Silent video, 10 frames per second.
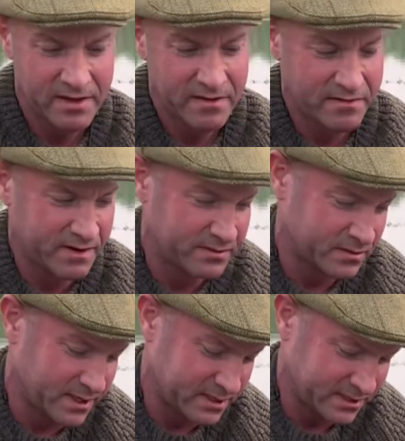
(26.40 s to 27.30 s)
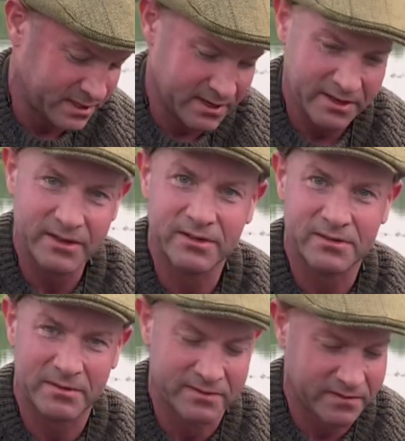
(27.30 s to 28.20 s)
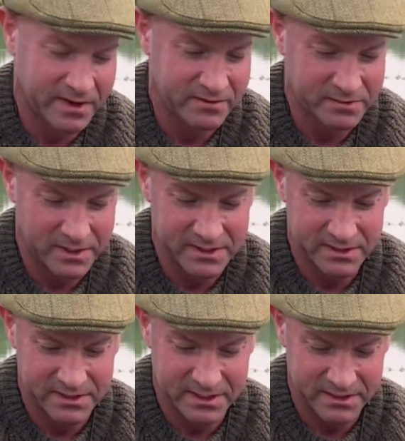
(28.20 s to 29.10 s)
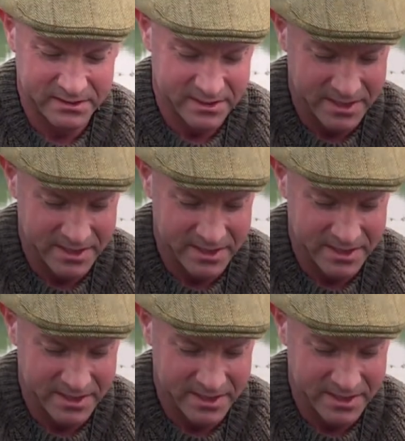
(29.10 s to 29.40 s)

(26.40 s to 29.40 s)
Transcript: $5.20s. Who doesn't want $5.20s in a session?